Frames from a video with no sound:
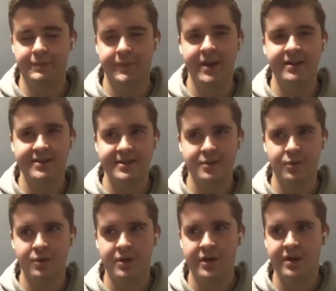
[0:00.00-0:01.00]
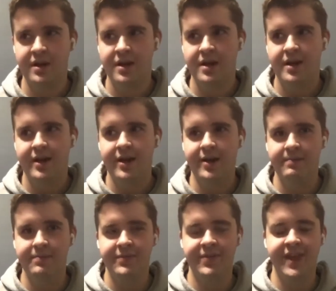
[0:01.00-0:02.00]
middle school,
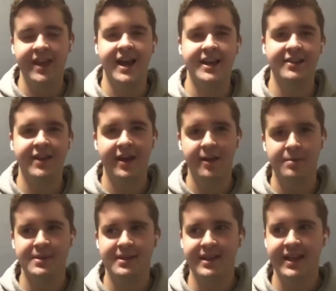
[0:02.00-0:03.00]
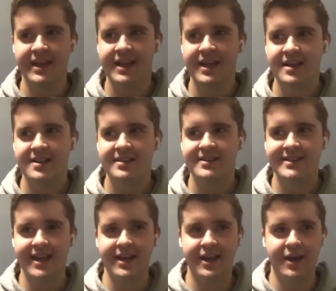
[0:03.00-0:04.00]
um, they kind of helped like
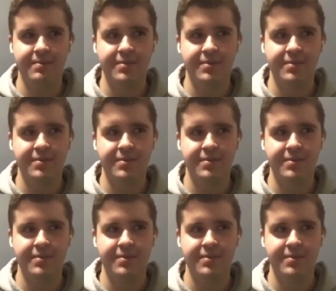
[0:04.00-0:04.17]
set up